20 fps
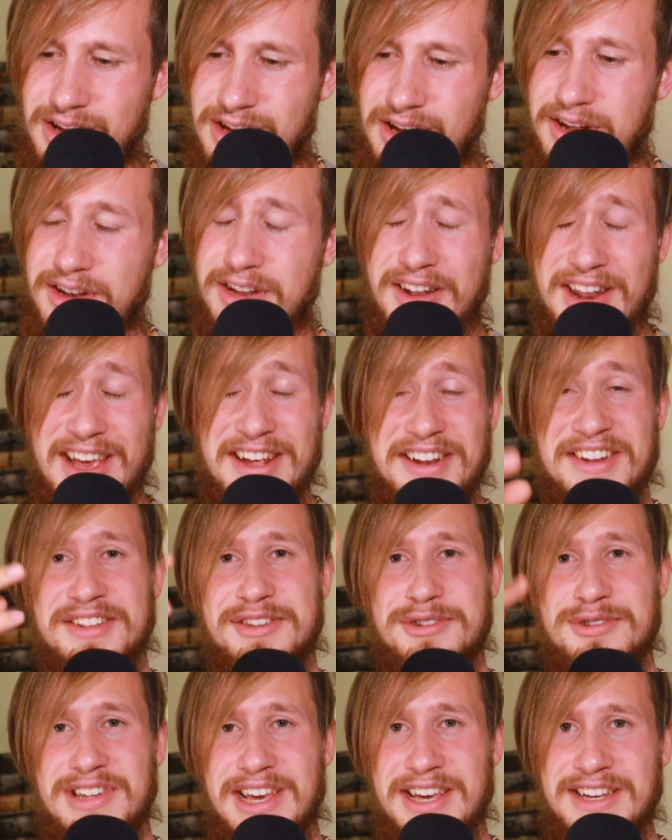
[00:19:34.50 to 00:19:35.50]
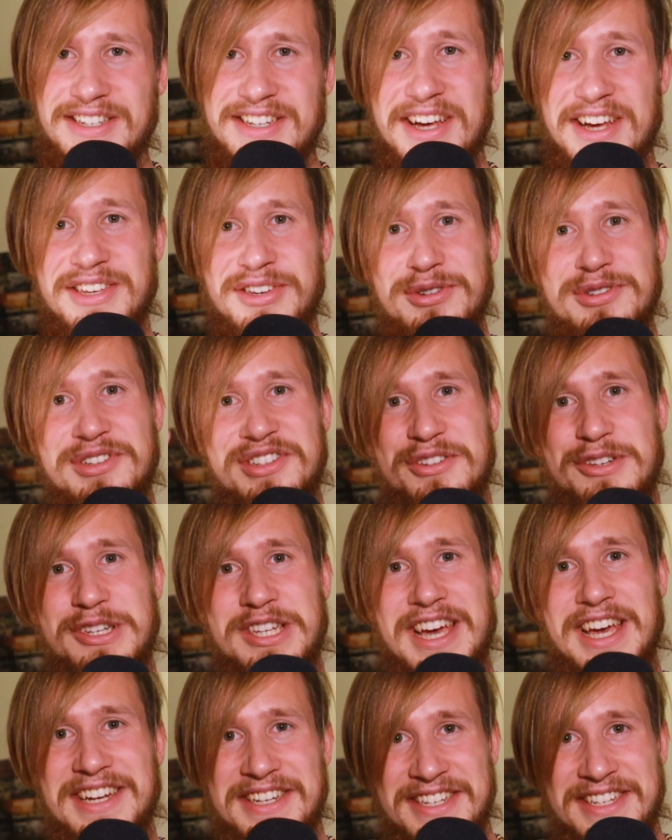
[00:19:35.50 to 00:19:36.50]
The next 2 days I used to
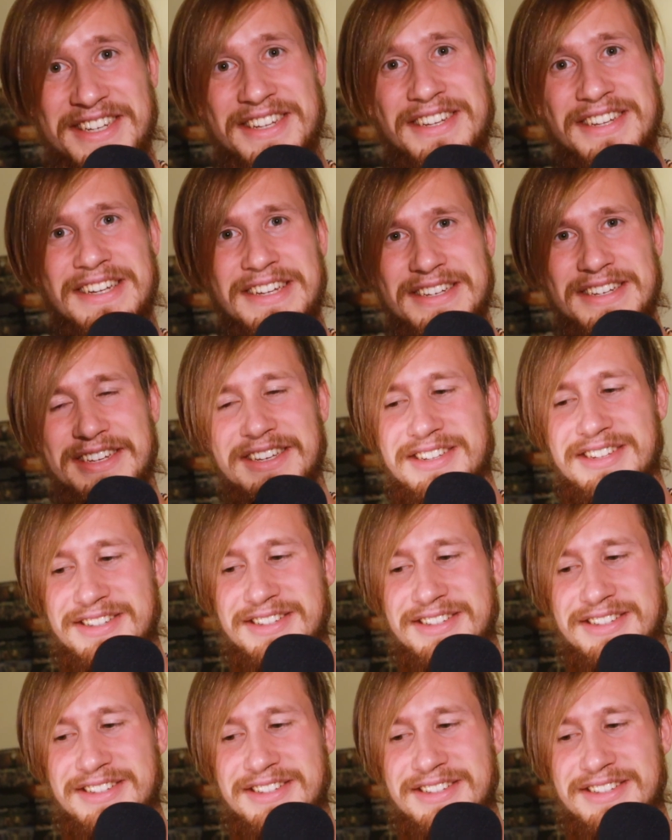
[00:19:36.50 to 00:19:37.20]
test this.